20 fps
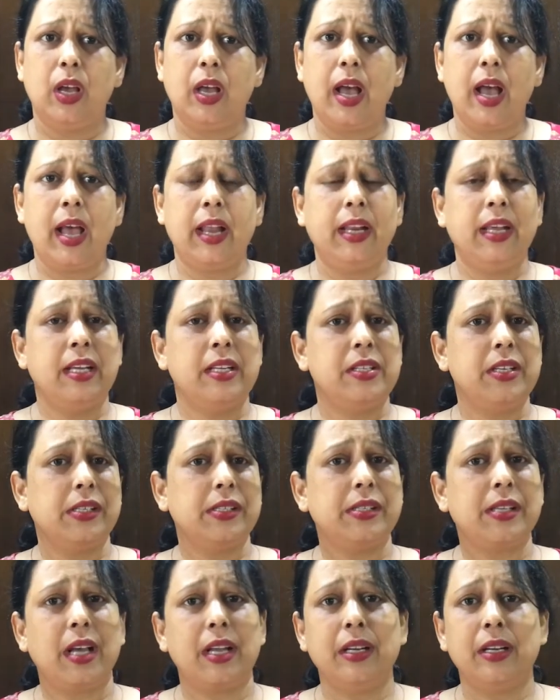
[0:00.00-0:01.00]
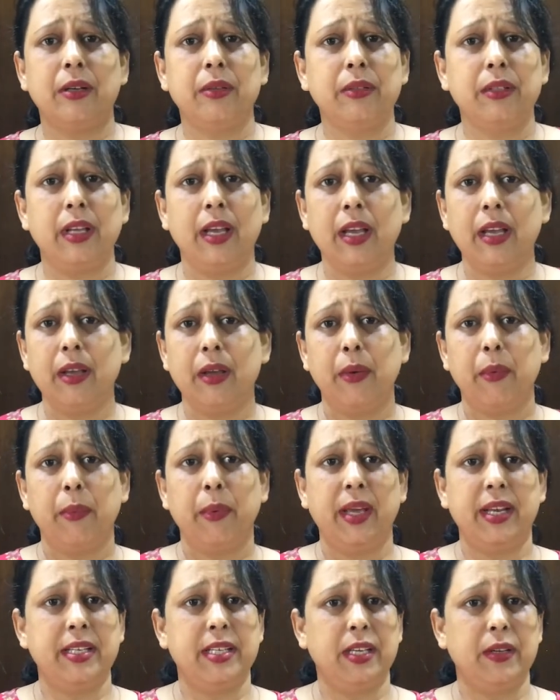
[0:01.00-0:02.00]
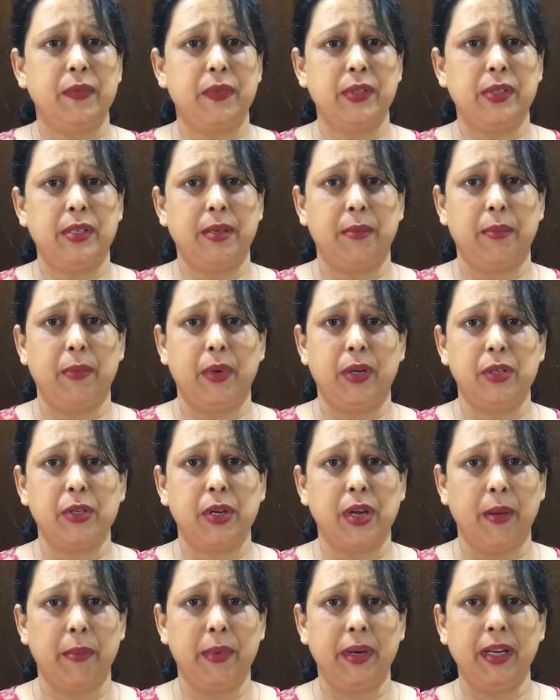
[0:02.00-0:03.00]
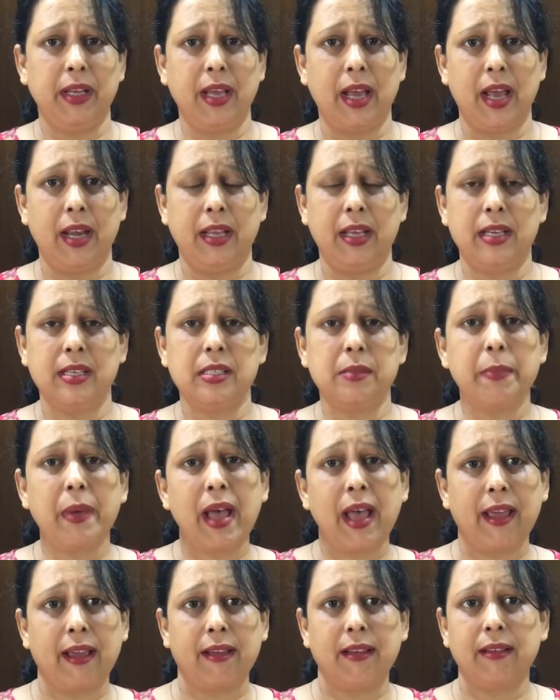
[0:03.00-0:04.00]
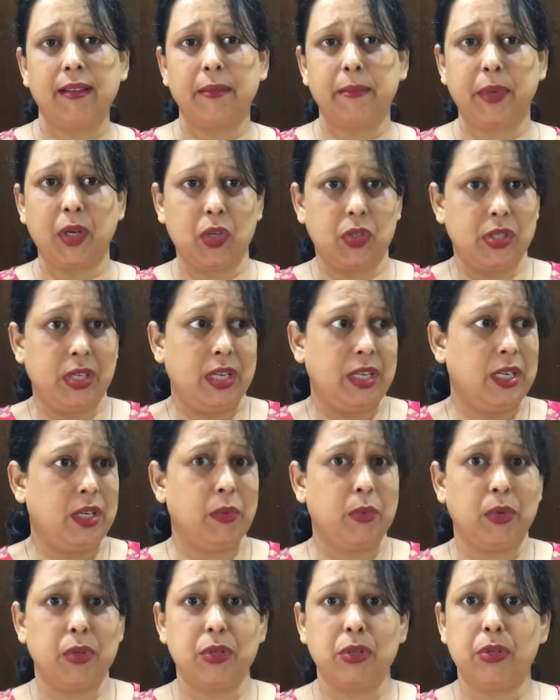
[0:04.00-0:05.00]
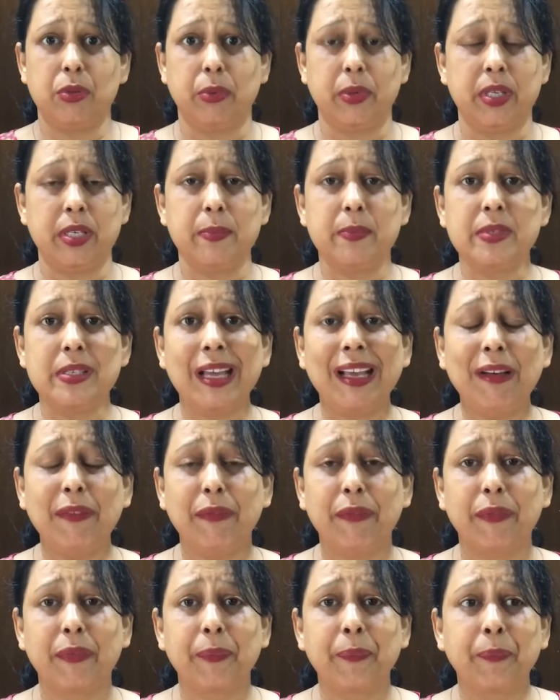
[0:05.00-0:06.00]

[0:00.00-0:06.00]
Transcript: And he just sat down there waiting for someone to come and carry his bag because he didn't want to do it himself.